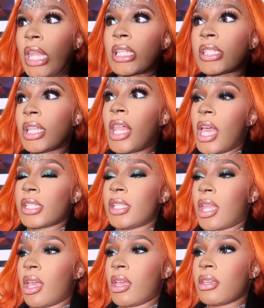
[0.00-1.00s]
And it's the
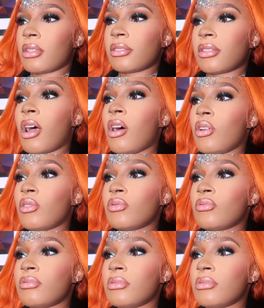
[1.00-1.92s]
last day. So